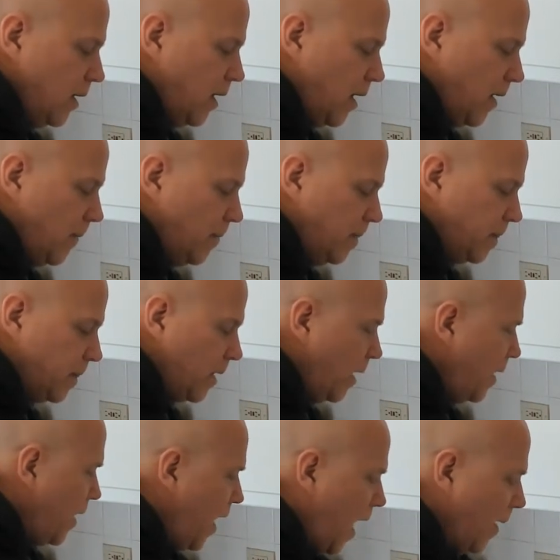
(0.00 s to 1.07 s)
I'm
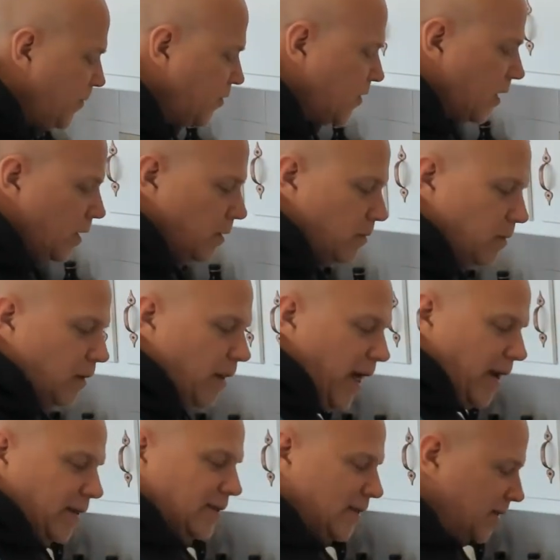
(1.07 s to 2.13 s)
just going to
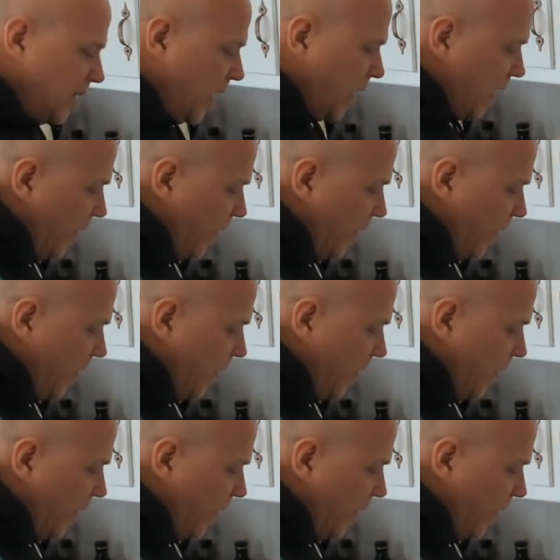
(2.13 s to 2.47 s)
let it sit